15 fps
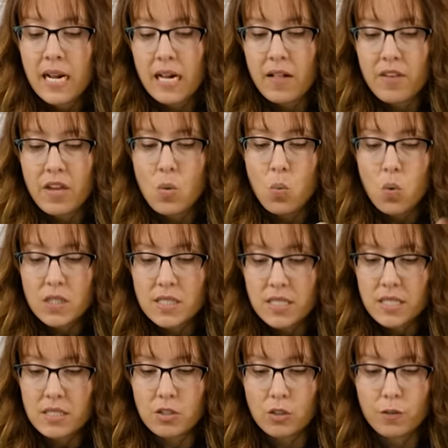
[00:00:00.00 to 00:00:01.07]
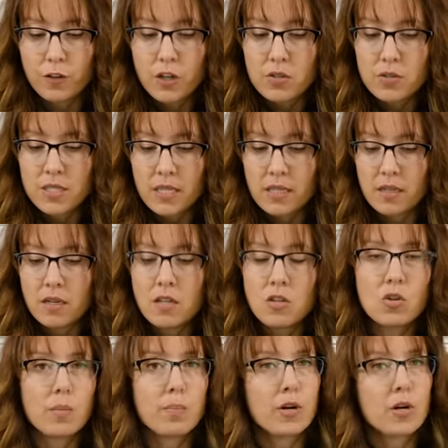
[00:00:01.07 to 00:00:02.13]
And then once these are frozen,
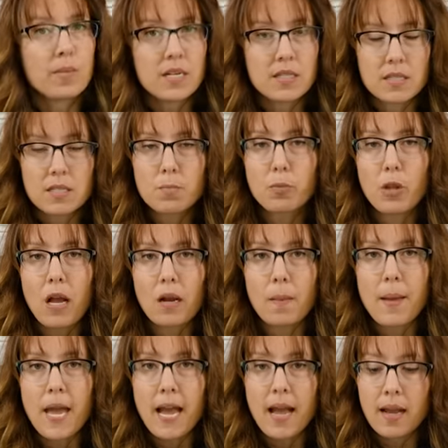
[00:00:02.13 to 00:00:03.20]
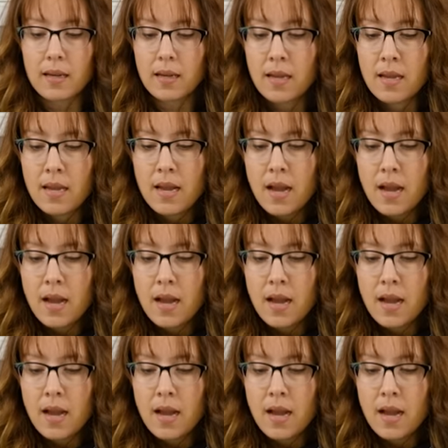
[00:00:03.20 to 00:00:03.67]
you can put them in a Ziploc bag